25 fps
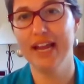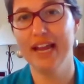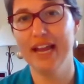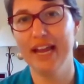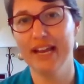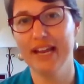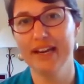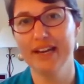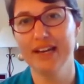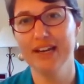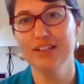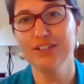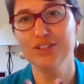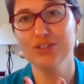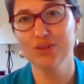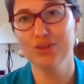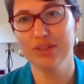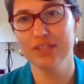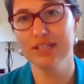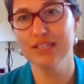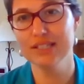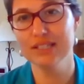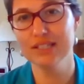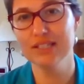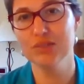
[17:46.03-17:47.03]
And so
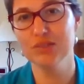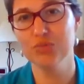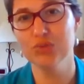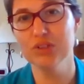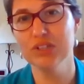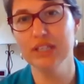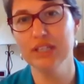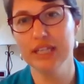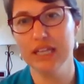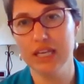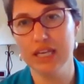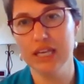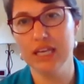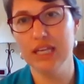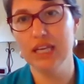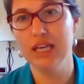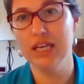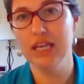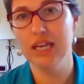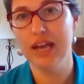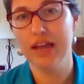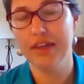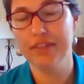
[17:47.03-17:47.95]
this is really key.